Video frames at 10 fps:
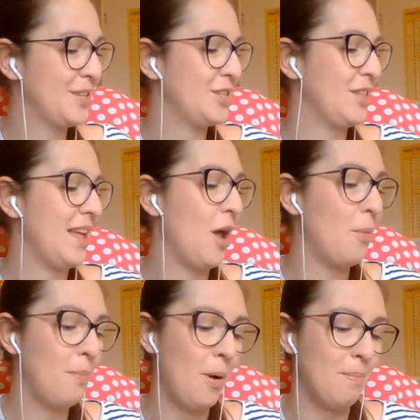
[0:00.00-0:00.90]
So then I'll
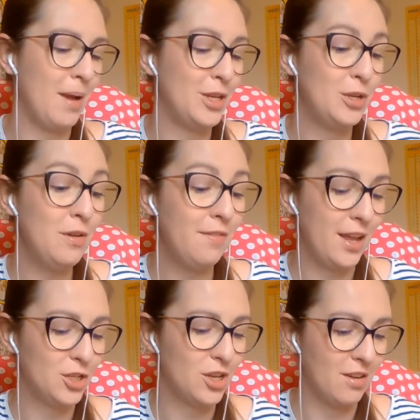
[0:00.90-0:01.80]
pop my two
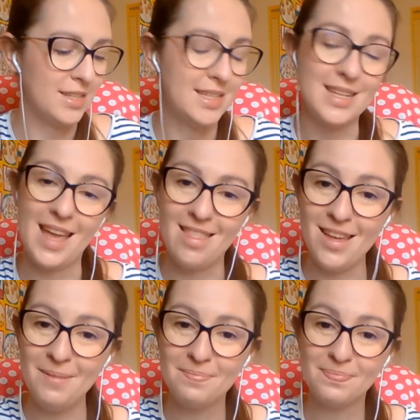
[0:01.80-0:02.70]
flashcards together.